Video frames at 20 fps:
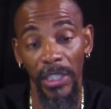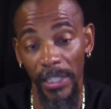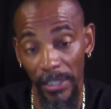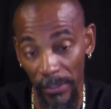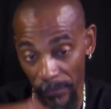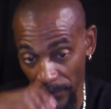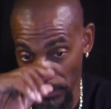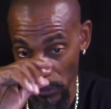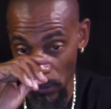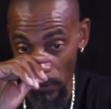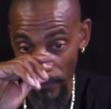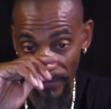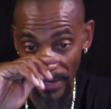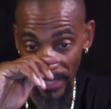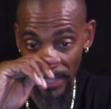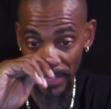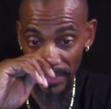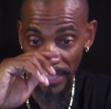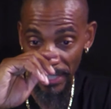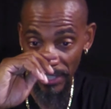for your
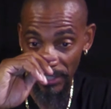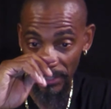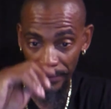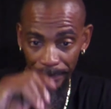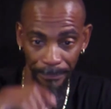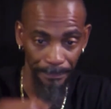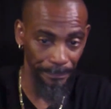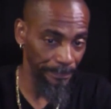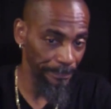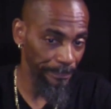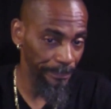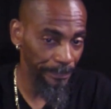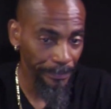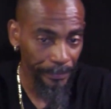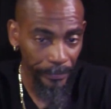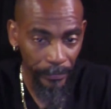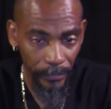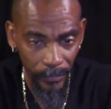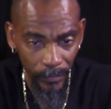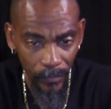validation.
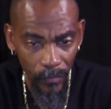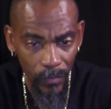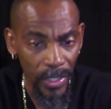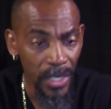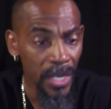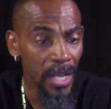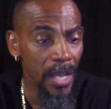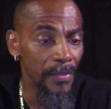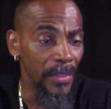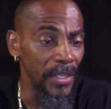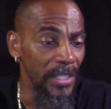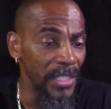The